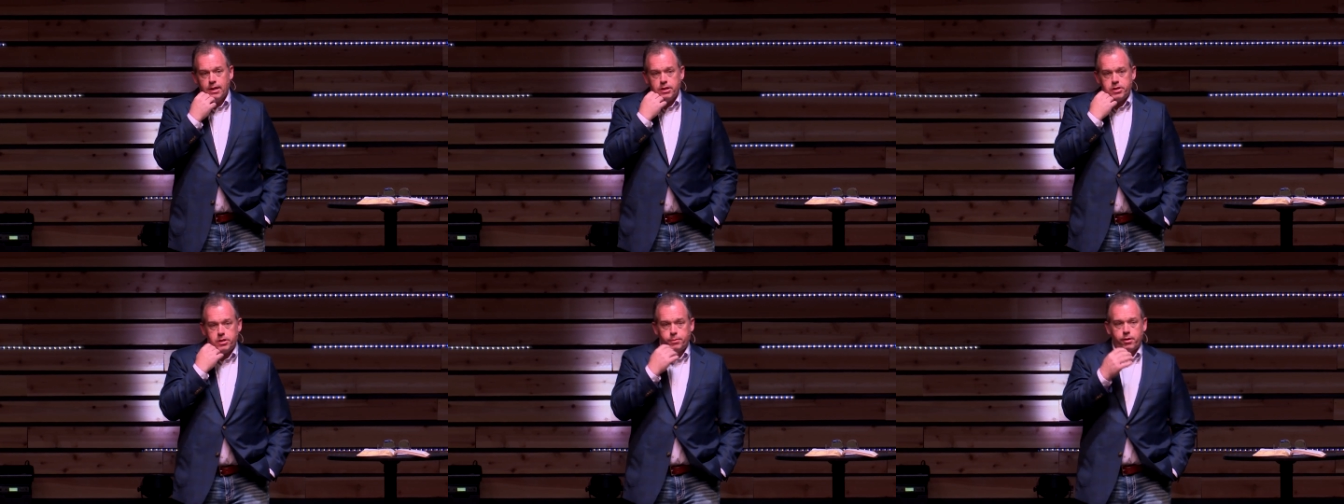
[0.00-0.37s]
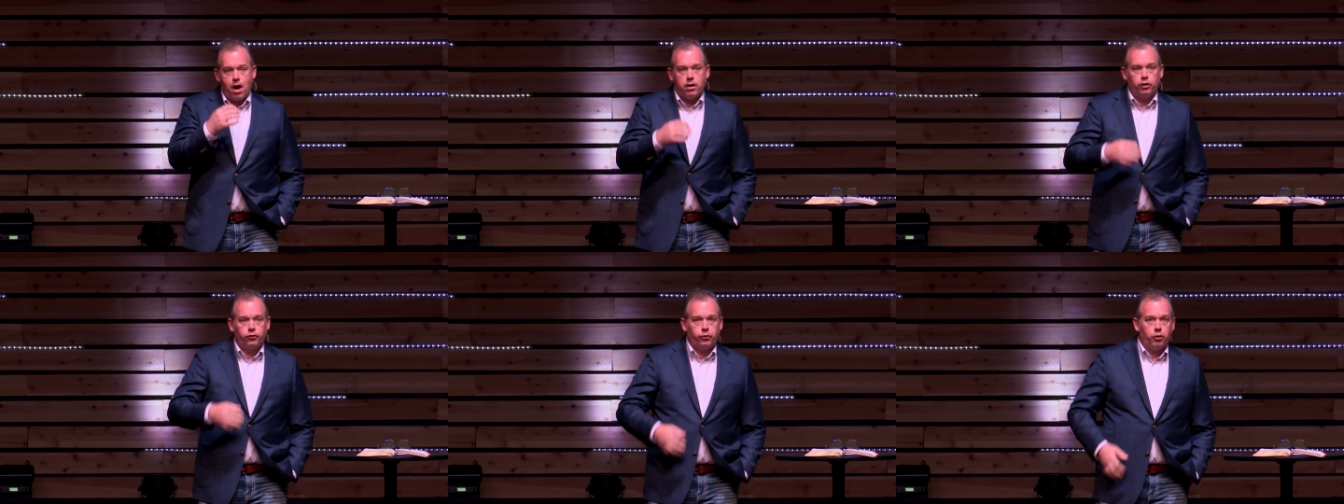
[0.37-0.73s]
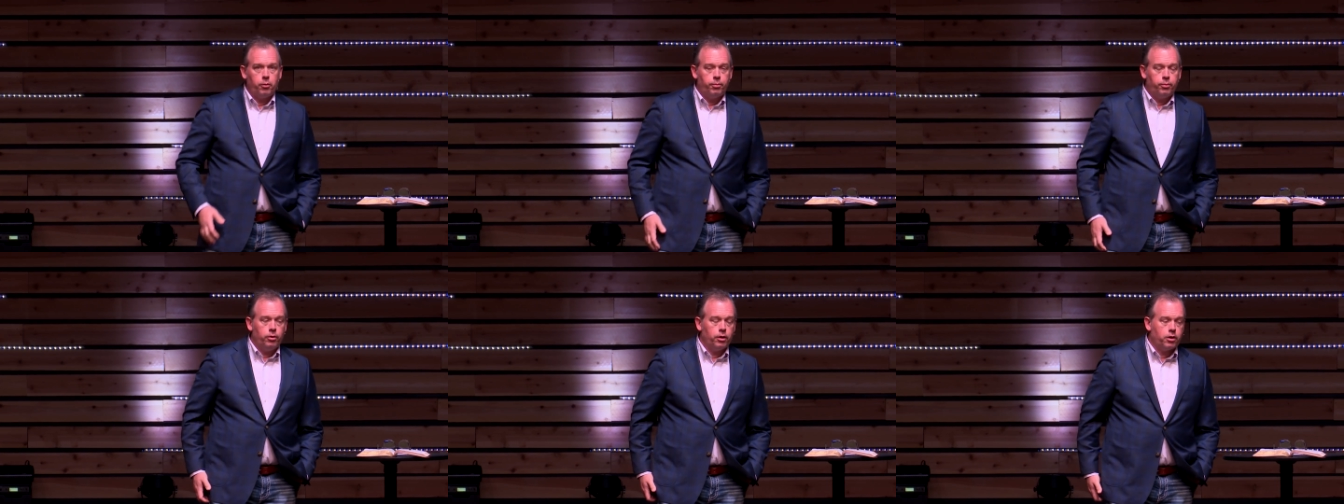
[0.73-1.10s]
Jim Collins wrote
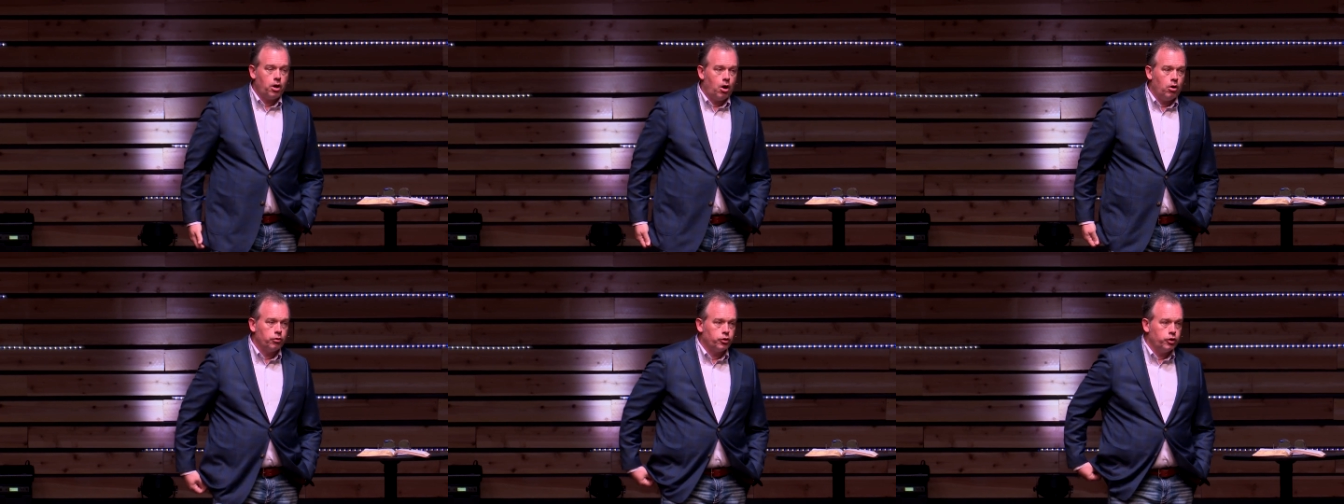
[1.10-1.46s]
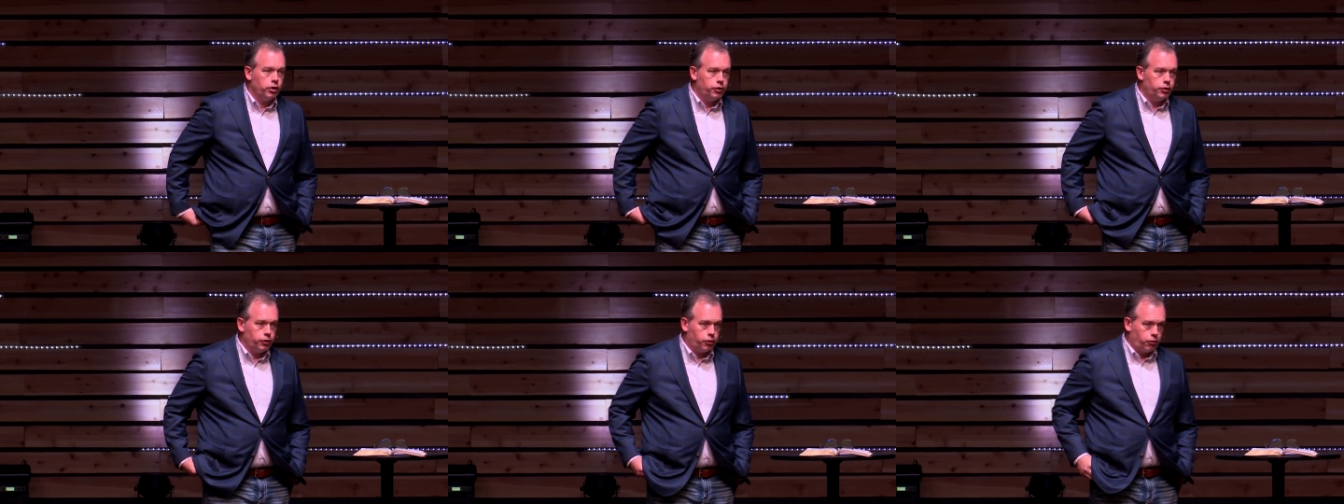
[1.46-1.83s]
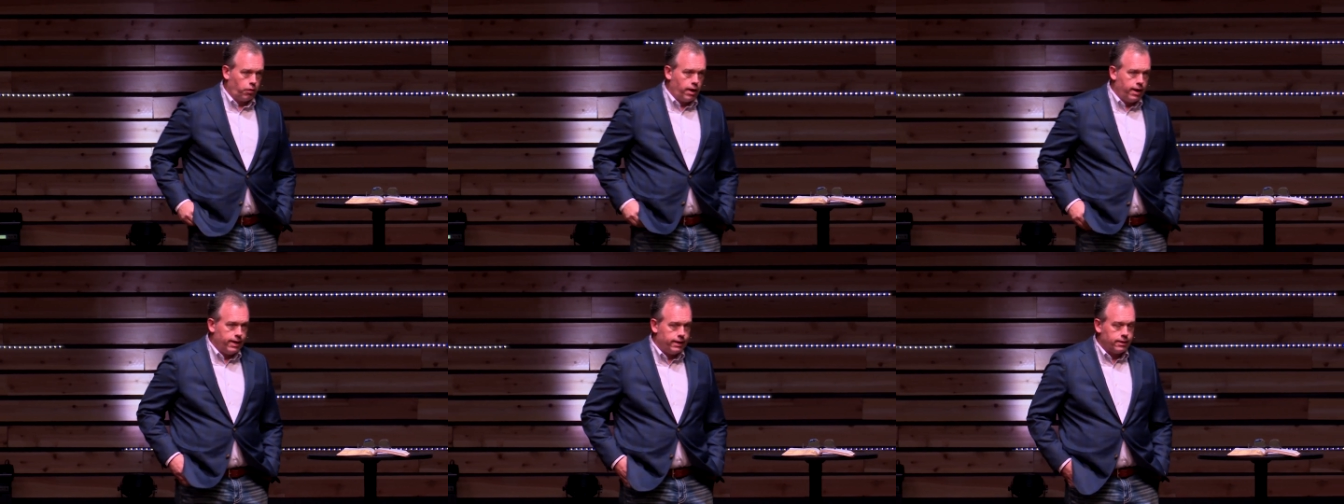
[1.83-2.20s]
a book called Good to
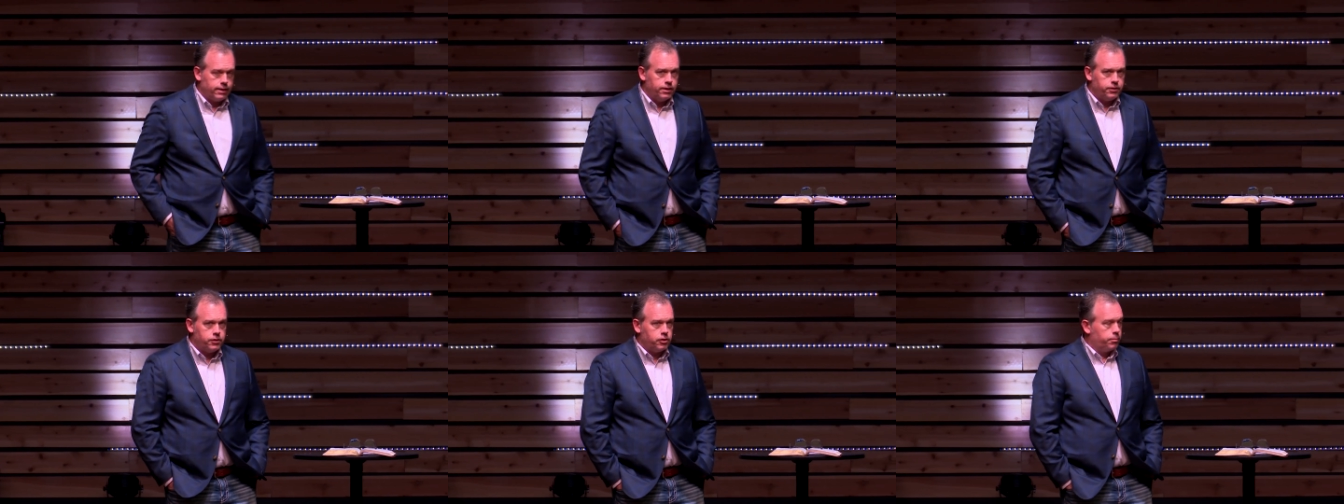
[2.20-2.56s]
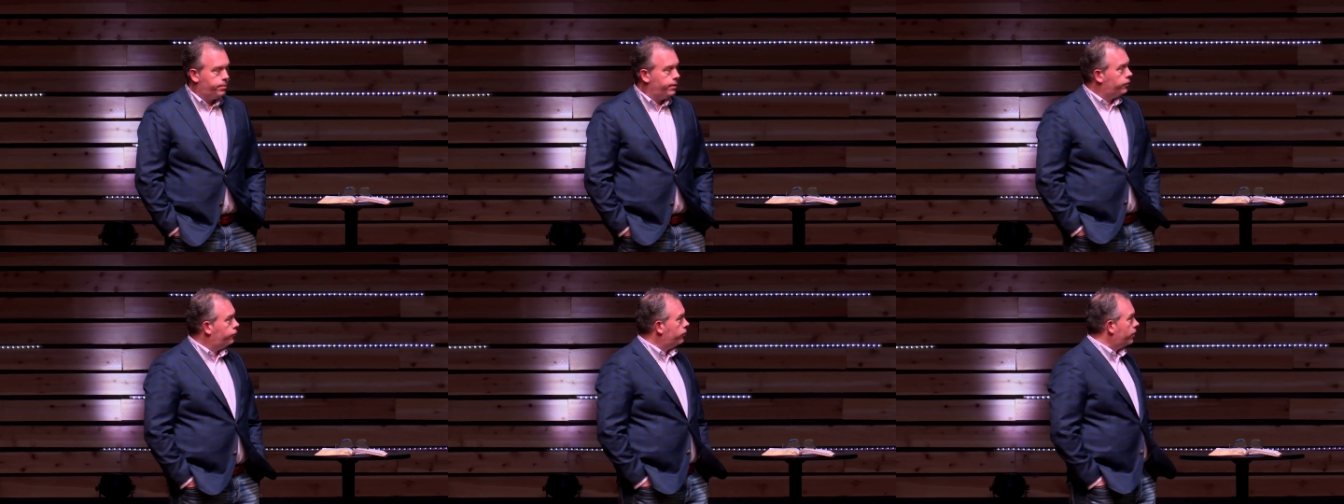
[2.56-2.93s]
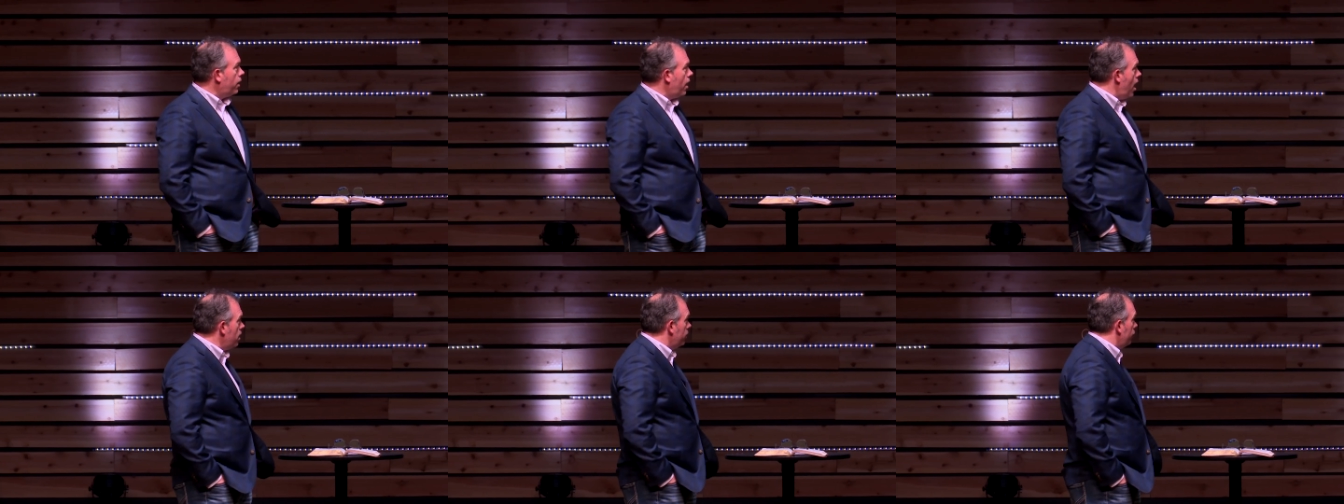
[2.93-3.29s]
Great. This is a picture of
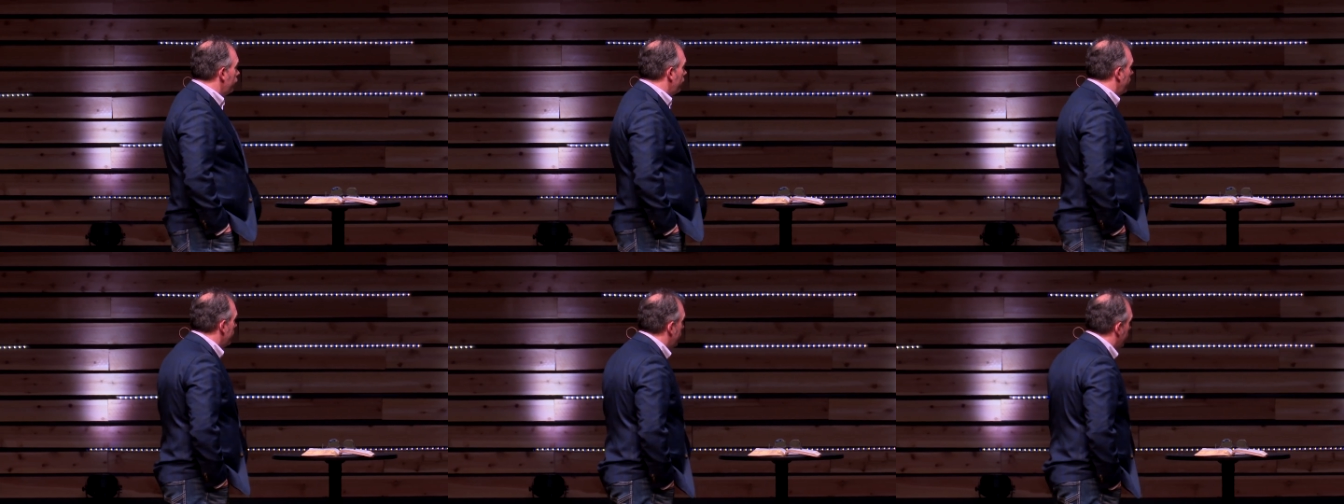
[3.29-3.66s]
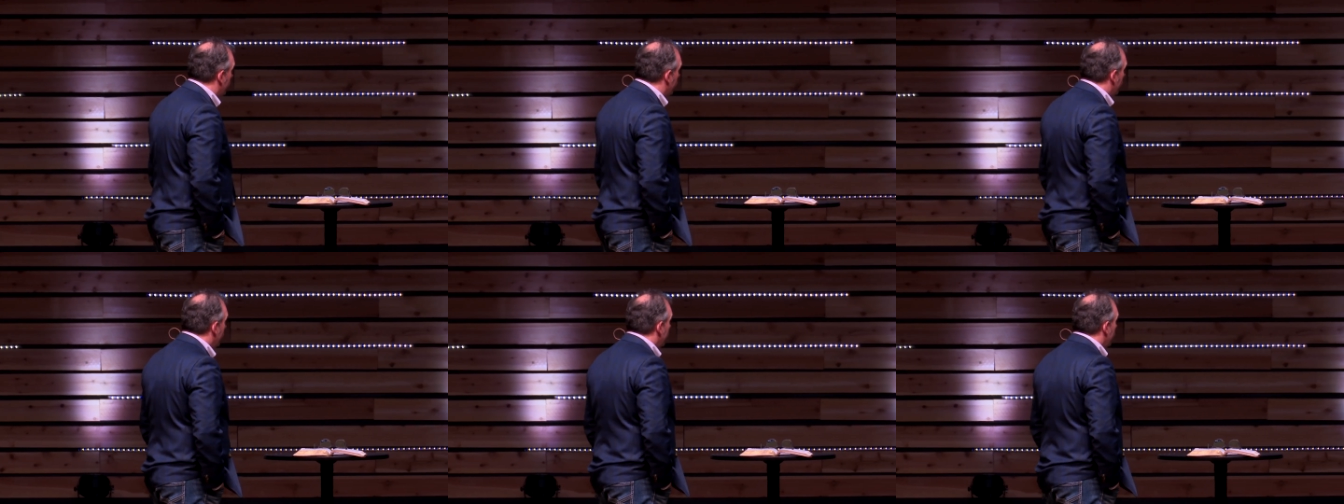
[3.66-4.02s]
Collins right here.